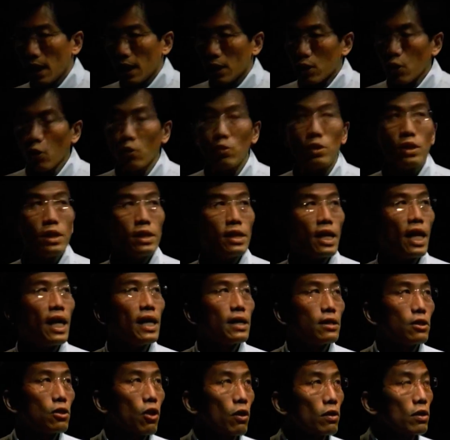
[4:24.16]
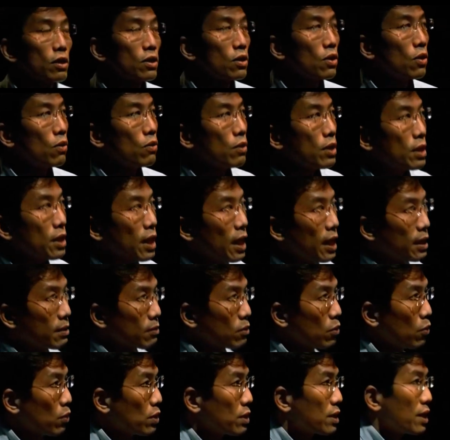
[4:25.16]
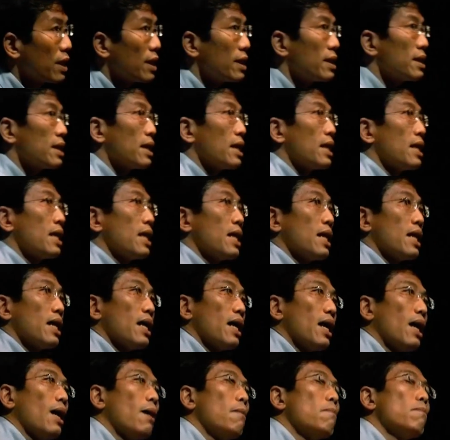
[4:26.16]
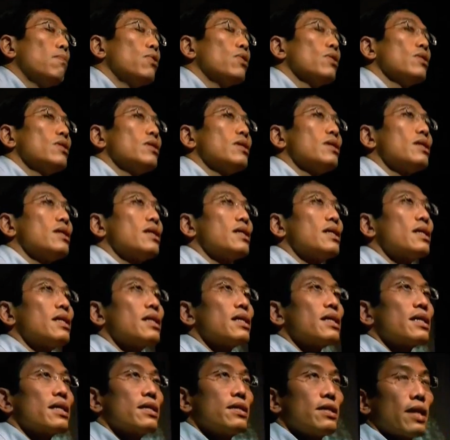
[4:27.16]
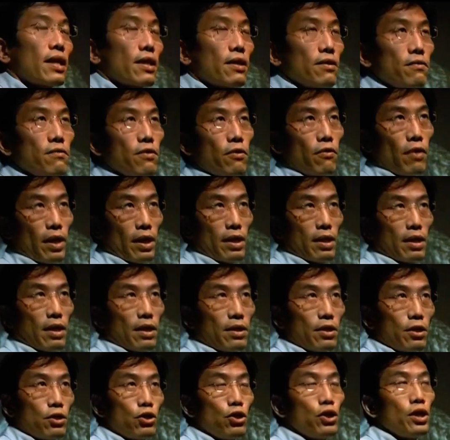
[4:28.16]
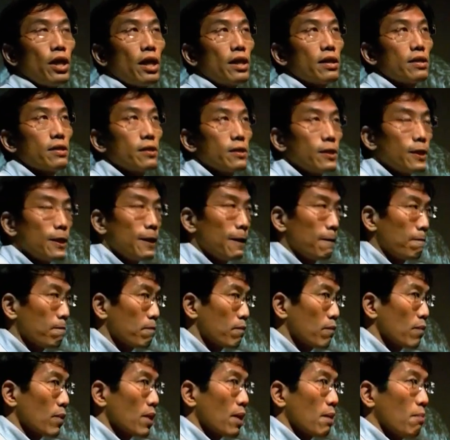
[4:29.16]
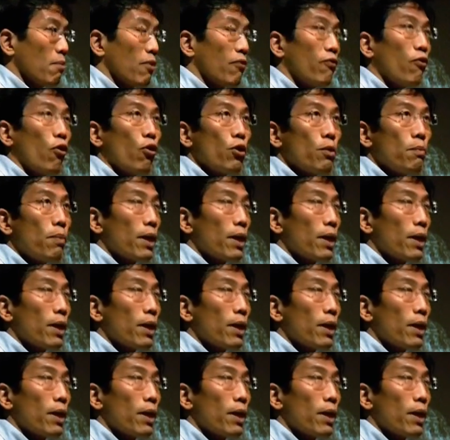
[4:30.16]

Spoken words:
Dr. Tony Tan, who was then a humble executive director at the GIC before he